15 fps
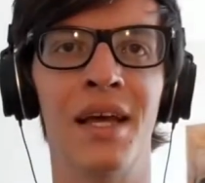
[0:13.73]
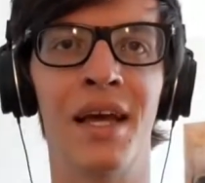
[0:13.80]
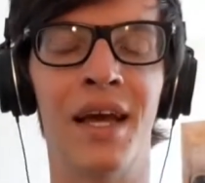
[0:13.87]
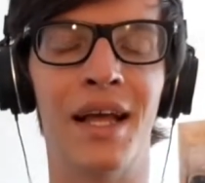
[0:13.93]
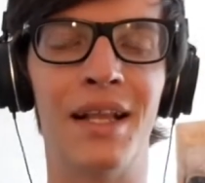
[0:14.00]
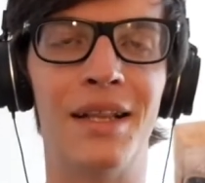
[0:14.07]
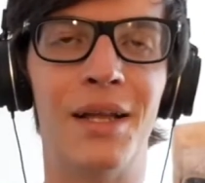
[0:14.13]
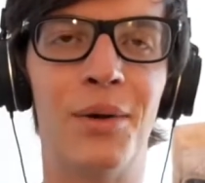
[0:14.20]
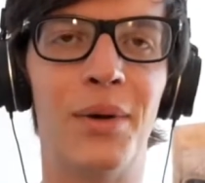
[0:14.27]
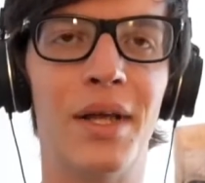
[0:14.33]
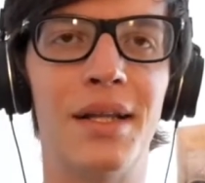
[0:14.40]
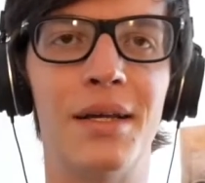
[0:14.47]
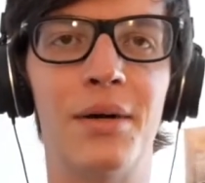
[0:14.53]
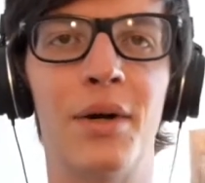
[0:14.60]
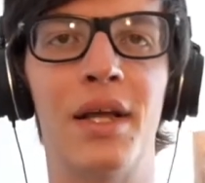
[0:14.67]
Hello,
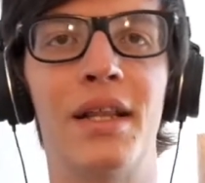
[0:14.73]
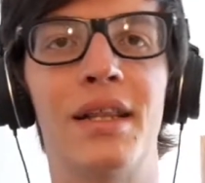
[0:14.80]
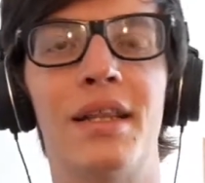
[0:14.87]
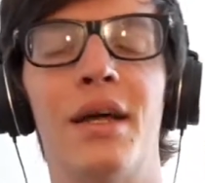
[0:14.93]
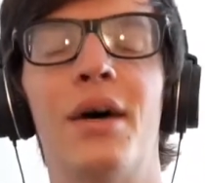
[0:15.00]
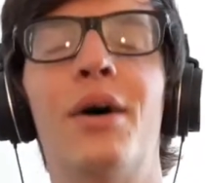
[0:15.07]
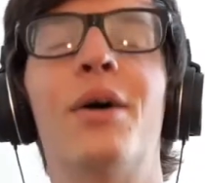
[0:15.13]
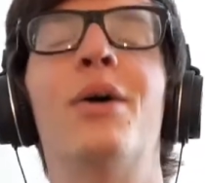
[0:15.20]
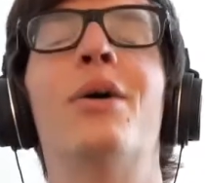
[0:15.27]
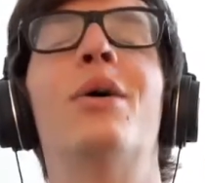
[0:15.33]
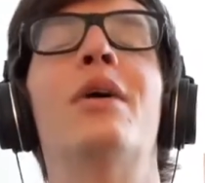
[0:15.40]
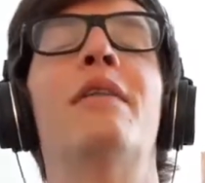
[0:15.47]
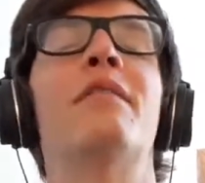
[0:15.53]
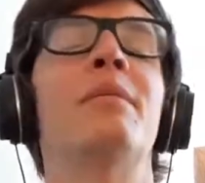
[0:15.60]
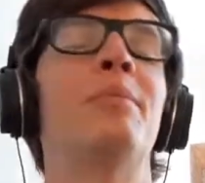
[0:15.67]
hello, hello,
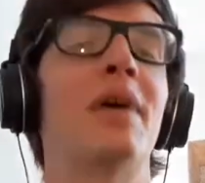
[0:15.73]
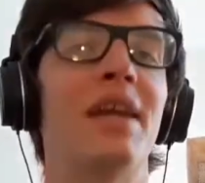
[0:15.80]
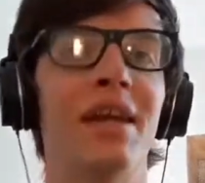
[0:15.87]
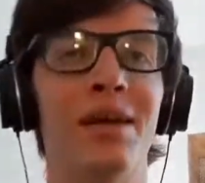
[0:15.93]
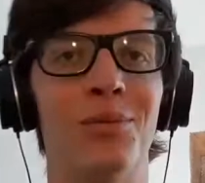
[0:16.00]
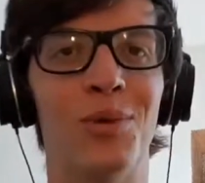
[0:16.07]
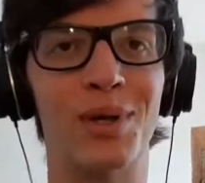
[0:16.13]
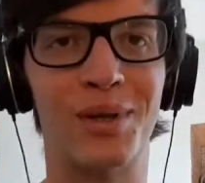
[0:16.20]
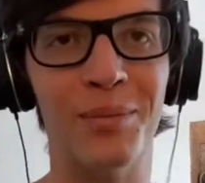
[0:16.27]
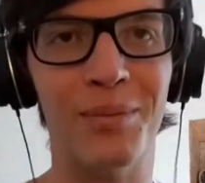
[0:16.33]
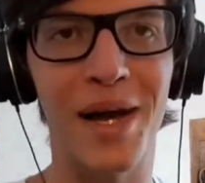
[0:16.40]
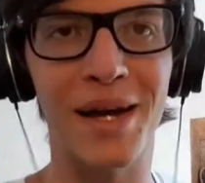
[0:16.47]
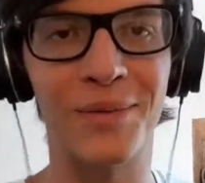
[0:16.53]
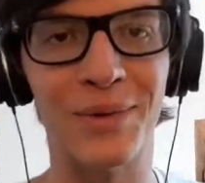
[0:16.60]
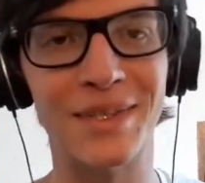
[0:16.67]
everybody. Welcome
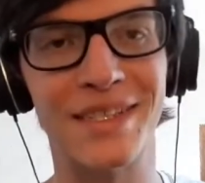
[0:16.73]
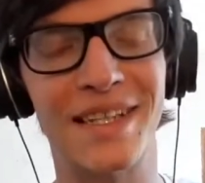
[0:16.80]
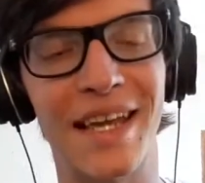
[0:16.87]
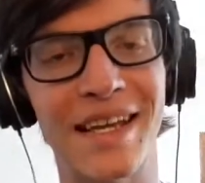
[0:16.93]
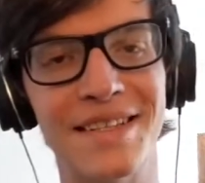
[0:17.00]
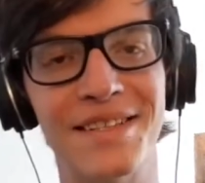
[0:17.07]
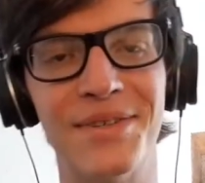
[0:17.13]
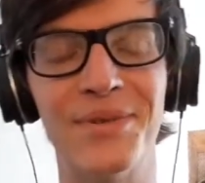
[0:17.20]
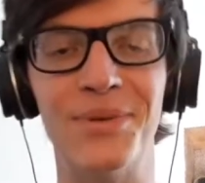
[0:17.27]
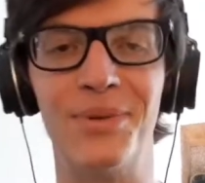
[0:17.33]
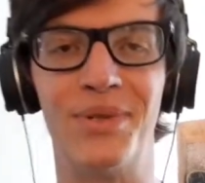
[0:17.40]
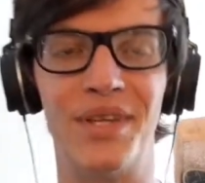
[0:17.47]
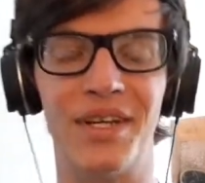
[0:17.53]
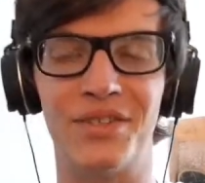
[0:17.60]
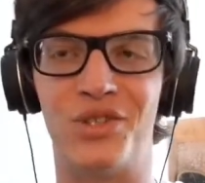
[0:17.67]
back once again to
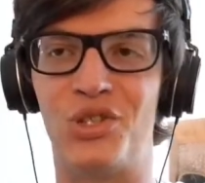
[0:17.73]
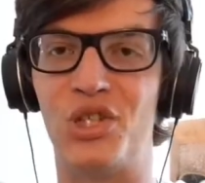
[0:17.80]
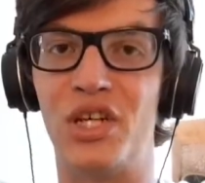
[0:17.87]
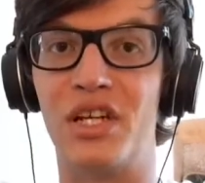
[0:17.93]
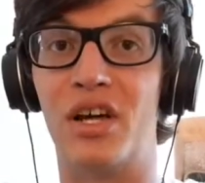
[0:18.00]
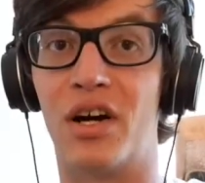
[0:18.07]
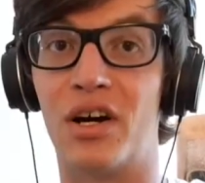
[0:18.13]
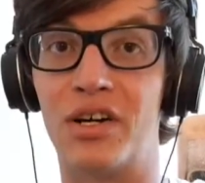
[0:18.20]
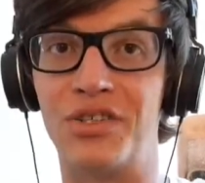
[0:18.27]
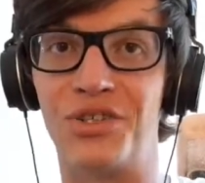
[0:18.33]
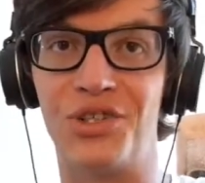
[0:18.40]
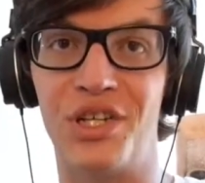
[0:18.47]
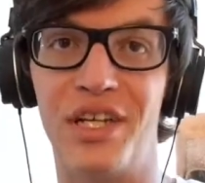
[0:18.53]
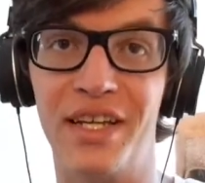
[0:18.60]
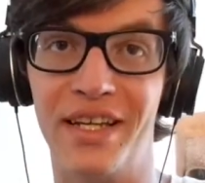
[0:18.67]
the
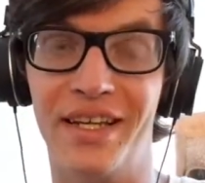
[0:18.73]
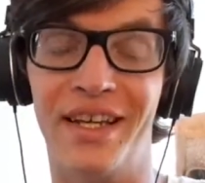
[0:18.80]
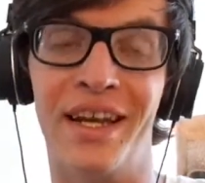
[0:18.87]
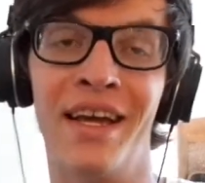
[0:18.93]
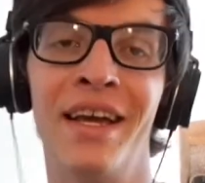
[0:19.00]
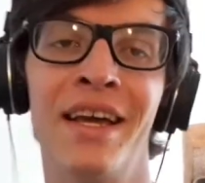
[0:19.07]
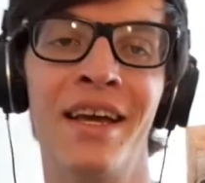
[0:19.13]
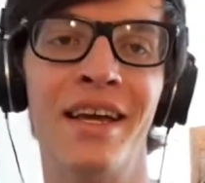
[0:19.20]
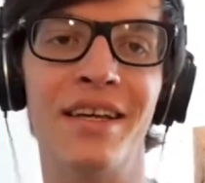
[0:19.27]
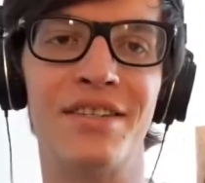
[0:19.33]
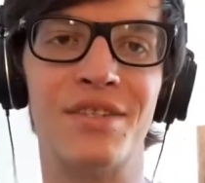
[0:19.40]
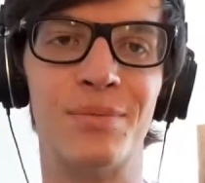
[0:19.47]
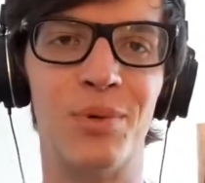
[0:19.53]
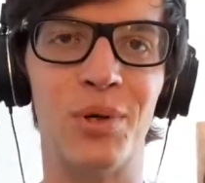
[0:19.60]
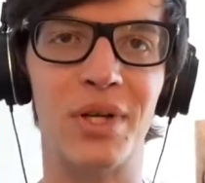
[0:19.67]
GRG. It's
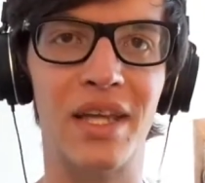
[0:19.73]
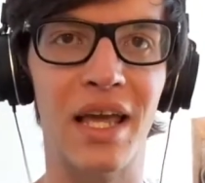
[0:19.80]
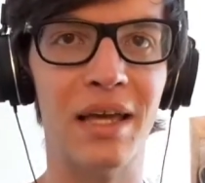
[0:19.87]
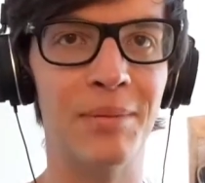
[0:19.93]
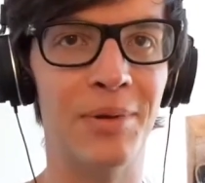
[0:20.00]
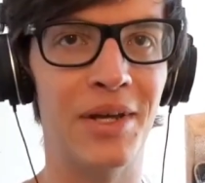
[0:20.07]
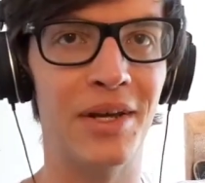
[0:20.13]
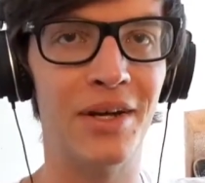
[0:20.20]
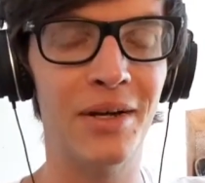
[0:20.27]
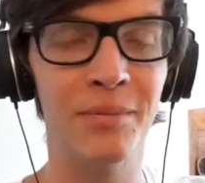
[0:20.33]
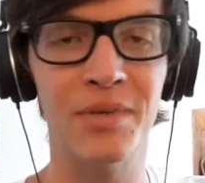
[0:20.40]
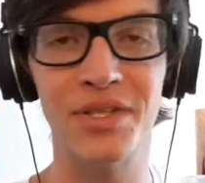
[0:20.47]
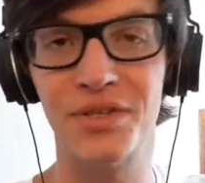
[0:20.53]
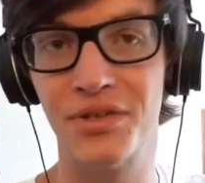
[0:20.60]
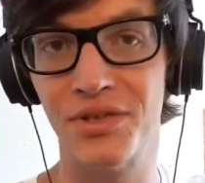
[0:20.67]
your boy Gabe here,
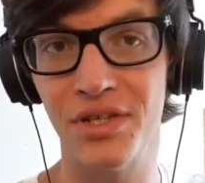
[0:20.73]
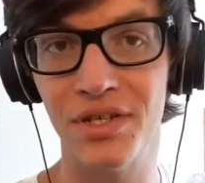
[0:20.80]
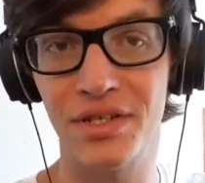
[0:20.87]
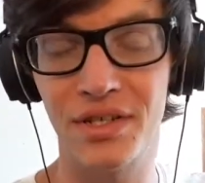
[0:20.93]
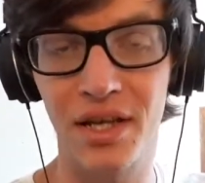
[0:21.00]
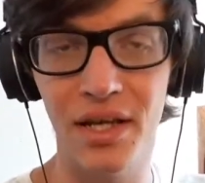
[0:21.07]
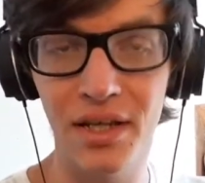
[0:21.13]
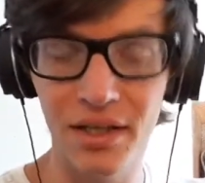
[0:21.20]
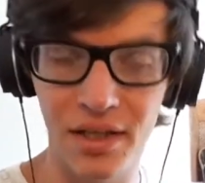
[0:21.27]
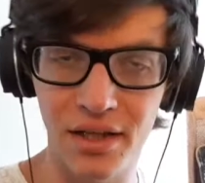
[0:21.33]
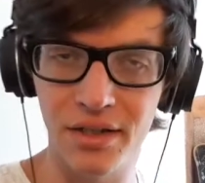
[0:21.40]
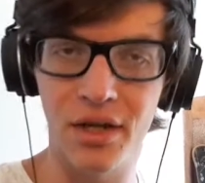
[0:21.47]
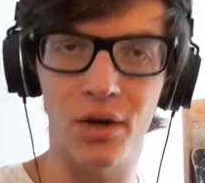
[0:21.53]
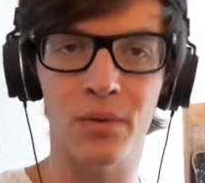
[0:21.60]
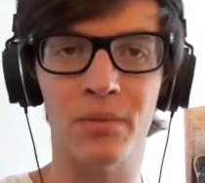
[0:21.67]
Mr. G Skate. You
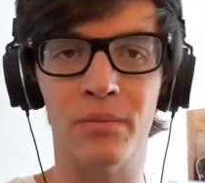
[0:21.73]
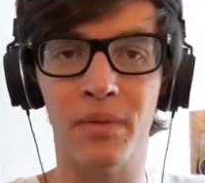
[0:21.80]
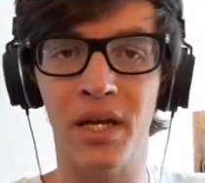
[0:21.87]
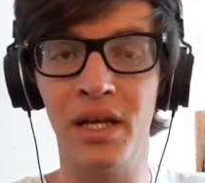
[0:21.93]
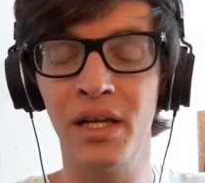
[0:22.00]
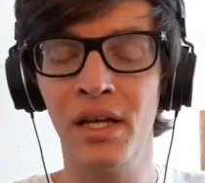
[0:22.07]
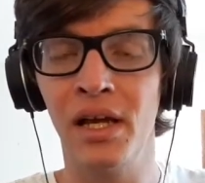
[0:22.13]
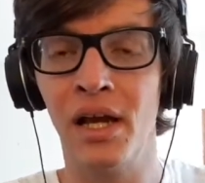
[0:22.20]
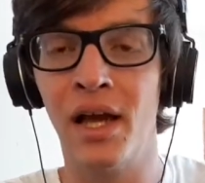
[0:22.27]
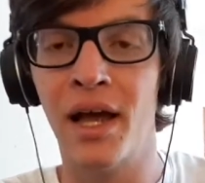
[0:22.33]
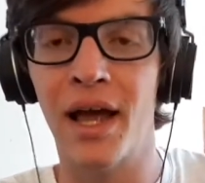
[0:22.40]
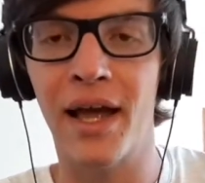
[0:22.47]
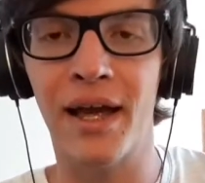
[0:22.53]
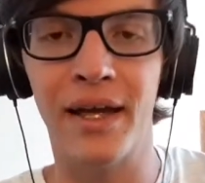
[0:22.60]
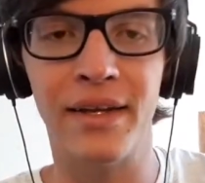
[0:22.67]
know me.
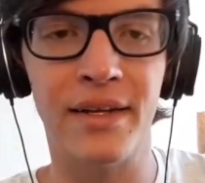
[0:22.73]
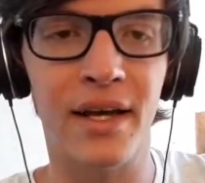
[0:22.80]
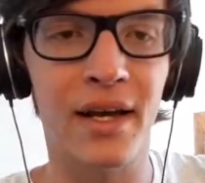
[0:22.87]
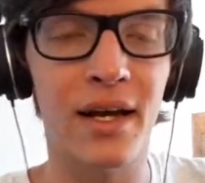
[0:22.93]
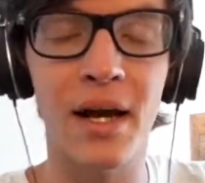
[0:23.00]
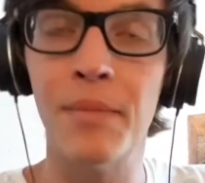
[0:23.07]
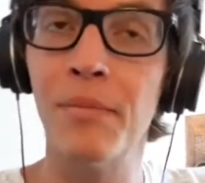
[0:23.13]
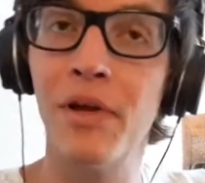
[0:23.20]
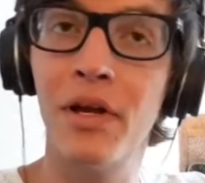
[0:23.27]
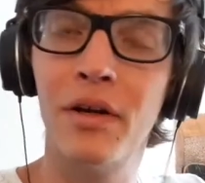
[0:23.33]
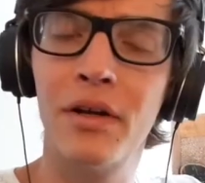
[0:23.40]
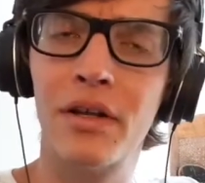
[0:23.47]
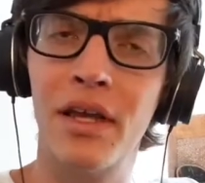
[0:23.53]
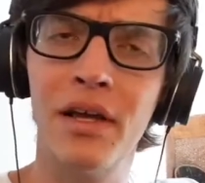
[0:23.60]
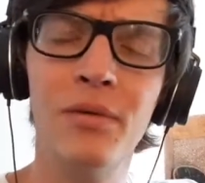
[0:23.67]
And I'm here
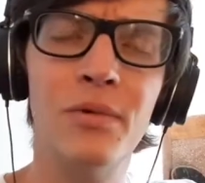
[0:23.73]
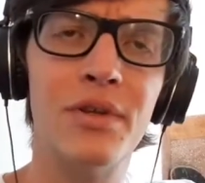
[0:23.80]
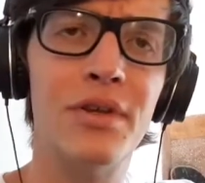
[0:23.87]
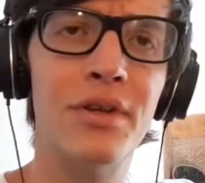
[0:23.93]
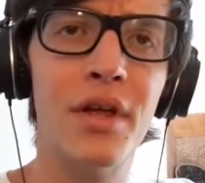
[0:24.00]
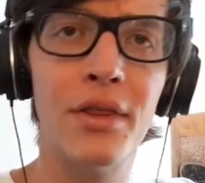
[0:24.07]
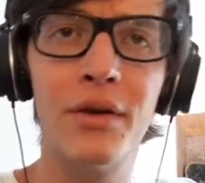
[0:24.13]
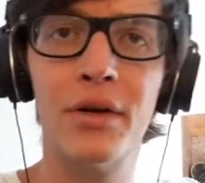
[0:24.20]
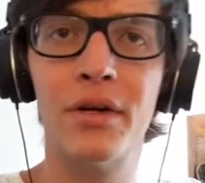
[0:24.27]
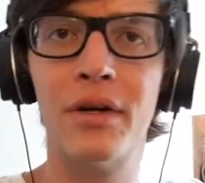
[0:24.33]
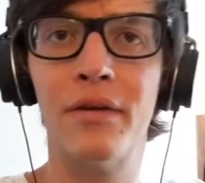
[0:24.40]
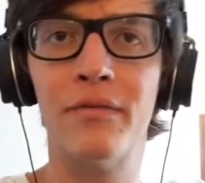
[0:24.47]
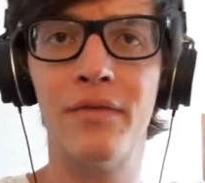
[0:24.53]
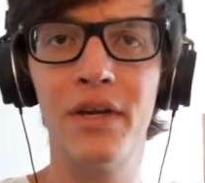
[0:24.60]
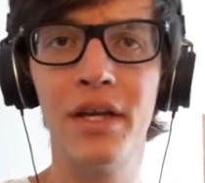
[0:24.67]
again with another
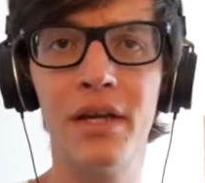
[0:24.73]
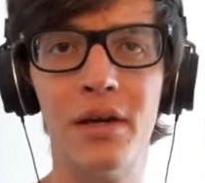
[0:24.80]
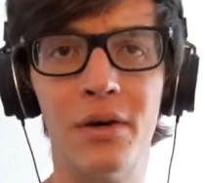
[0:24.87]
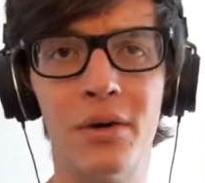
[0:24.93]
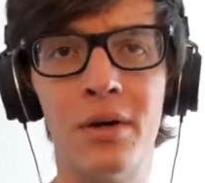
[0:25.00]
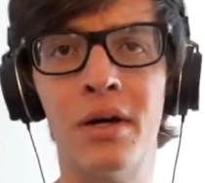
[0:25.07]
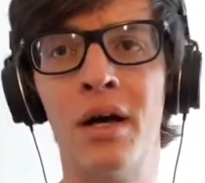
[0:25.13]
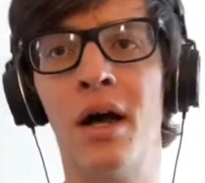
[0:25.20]
video.